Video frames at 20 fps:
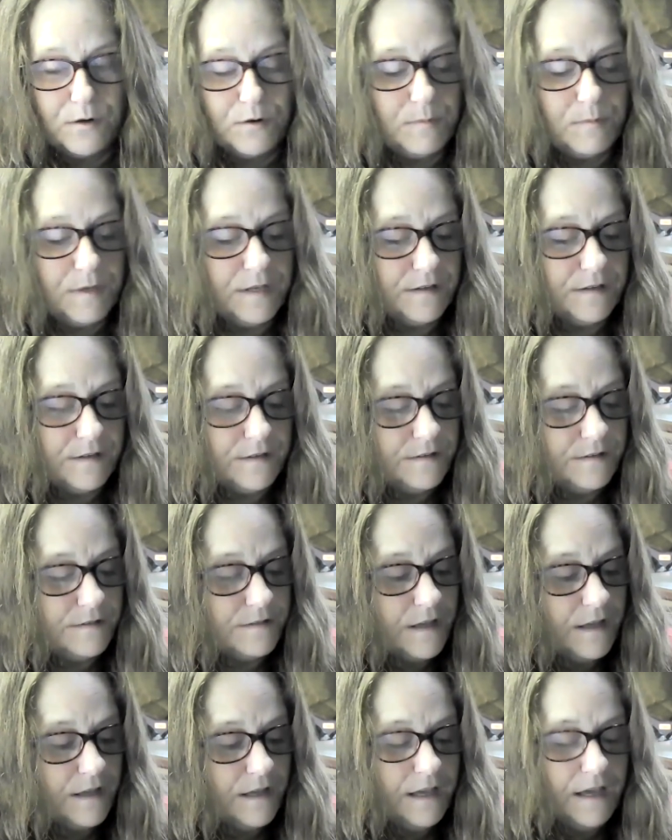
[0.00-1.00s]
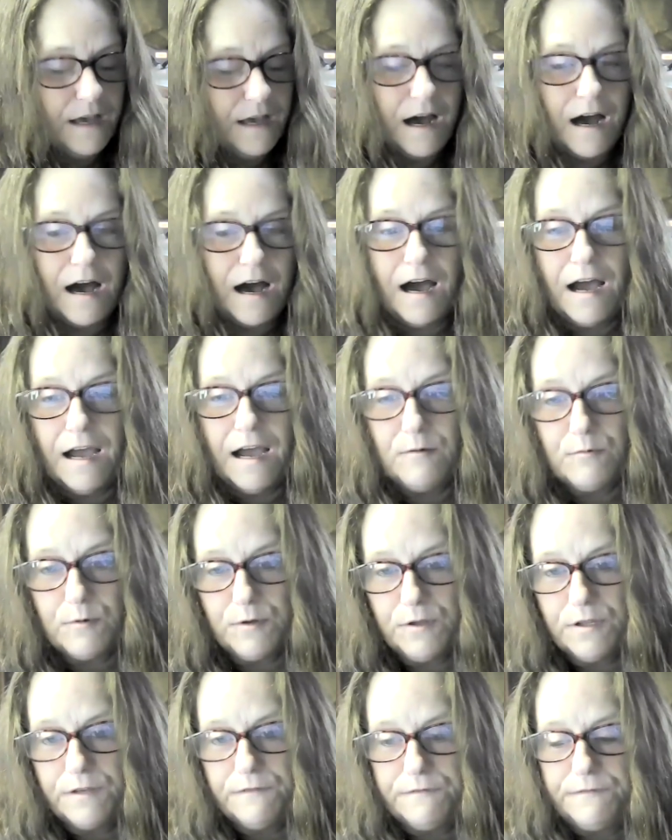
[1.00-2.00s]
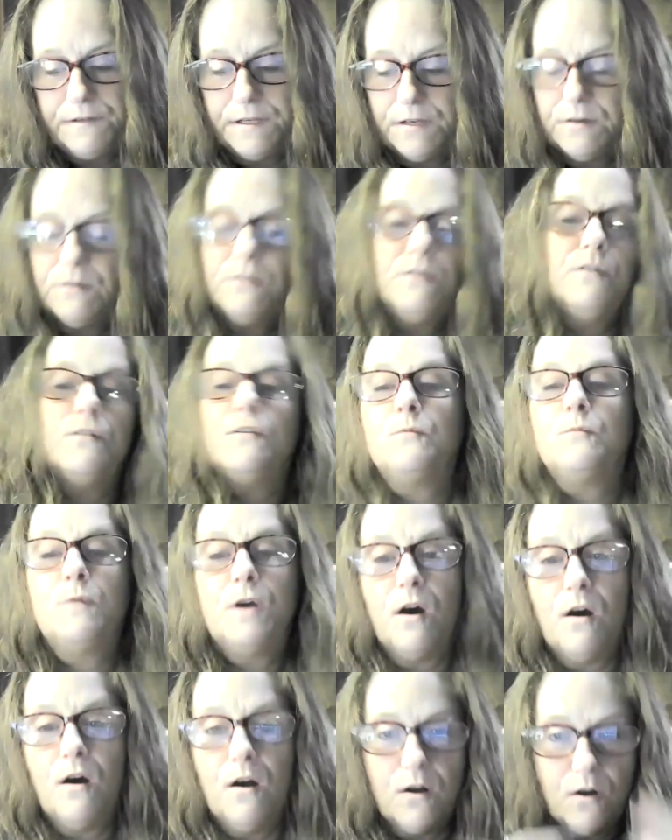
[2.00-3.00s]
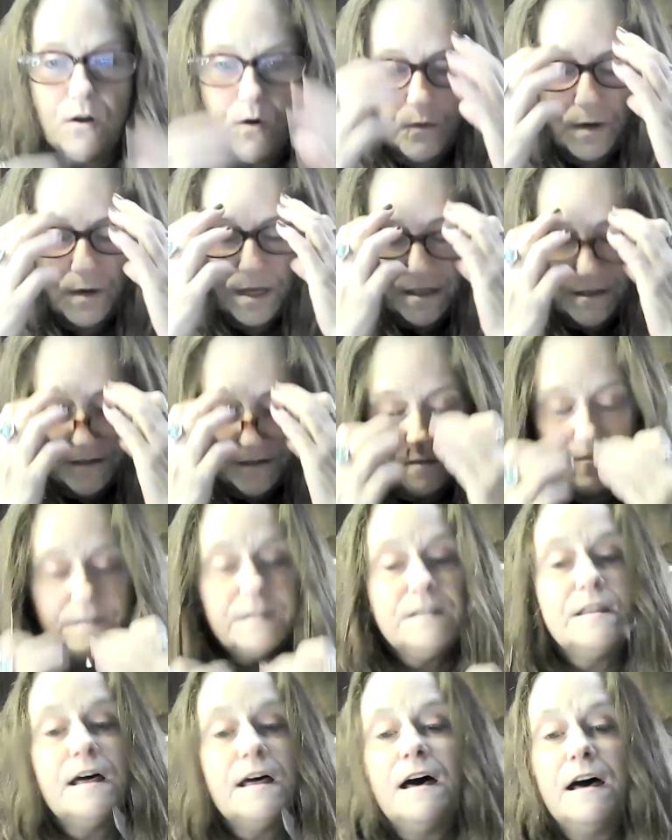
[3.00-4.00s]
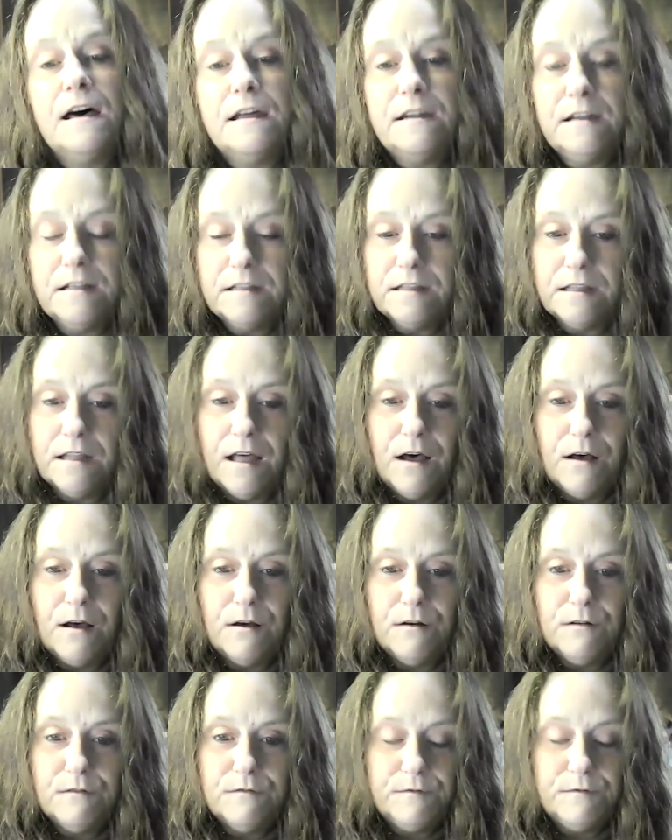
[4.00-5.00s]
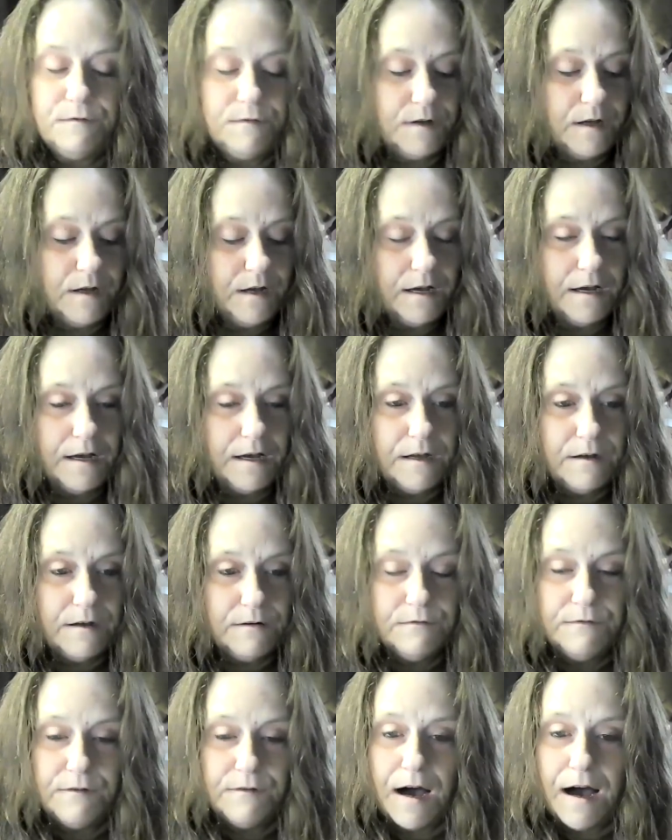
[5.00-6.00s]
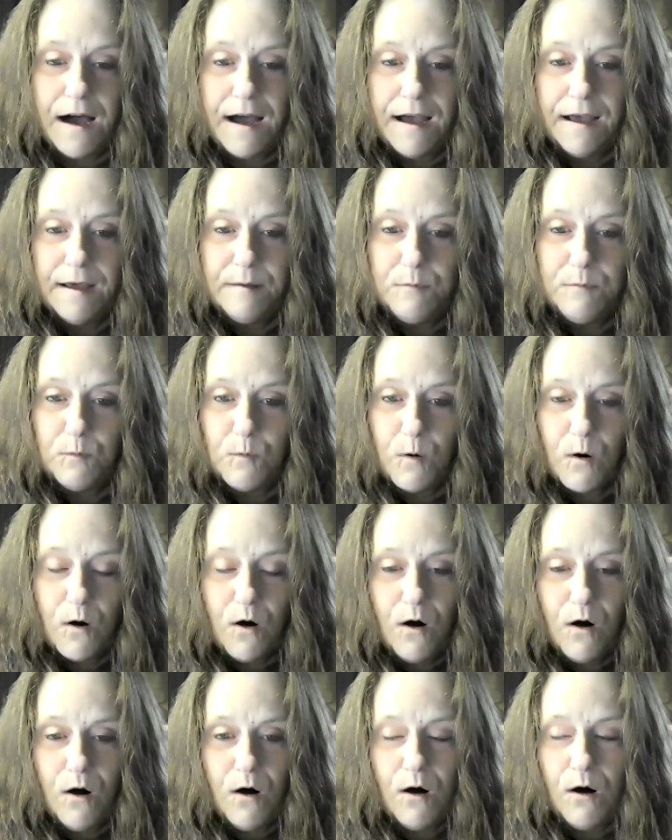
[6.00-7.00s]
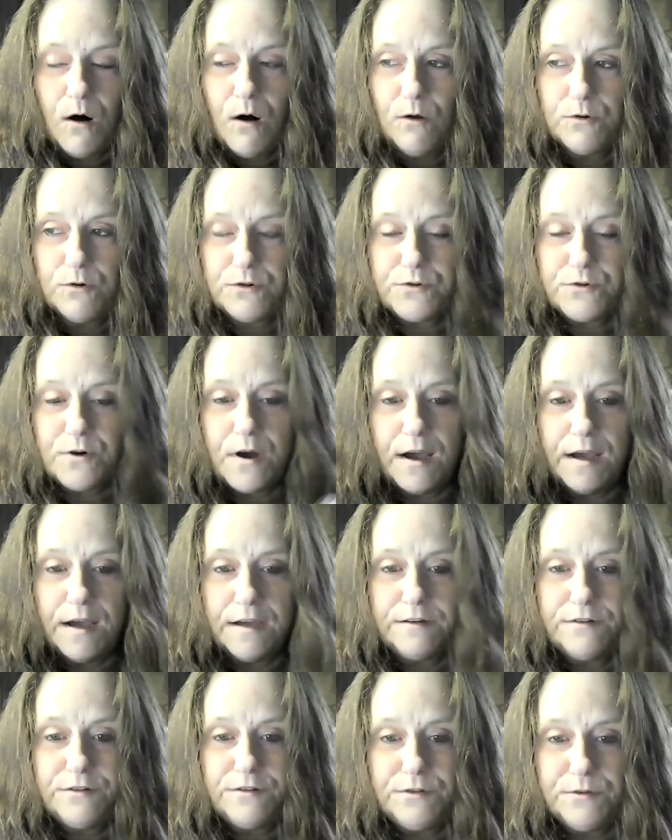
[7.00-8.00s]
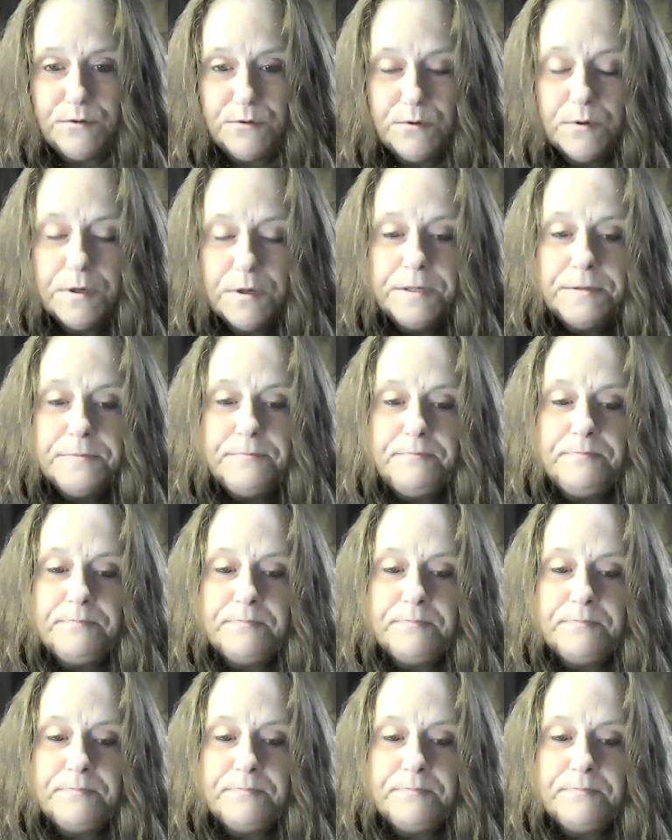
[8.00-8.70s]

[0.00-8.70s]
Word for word: later because I really feel that we are going into that love uh, vibe. We're all trying to